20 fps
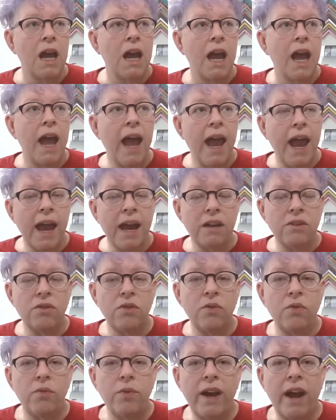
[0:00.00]
And
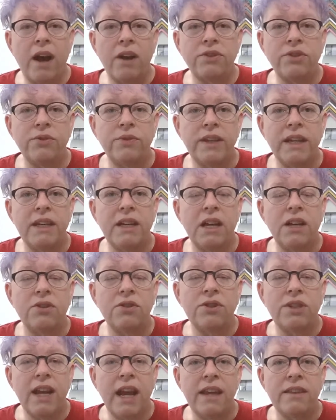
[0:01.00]
we also need to
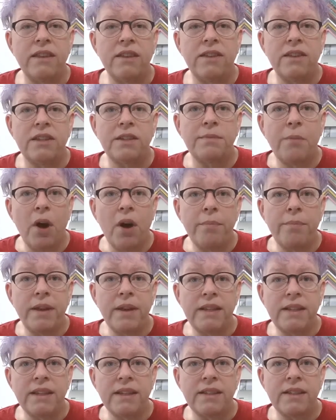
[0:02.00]
understand that the small
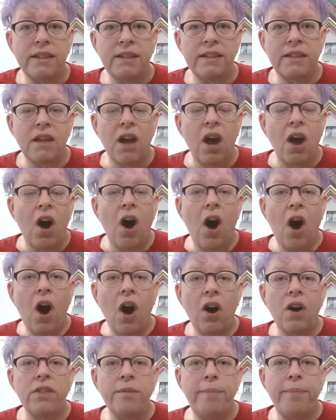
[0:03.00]
businesses
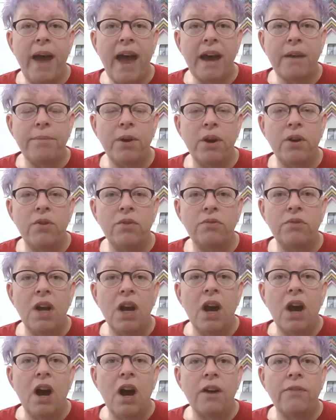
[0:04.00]
are the backbone
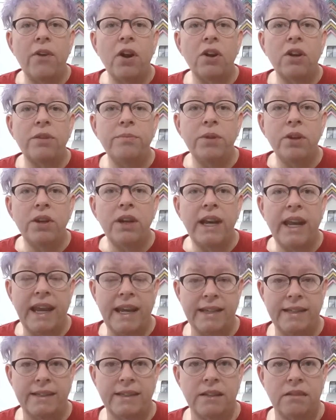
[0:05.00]
of our
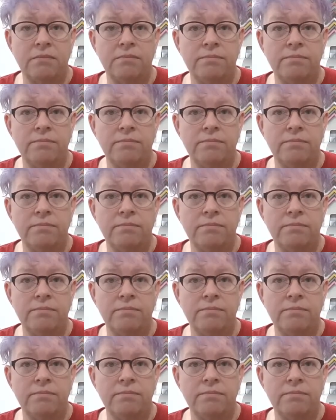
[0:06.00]
communities.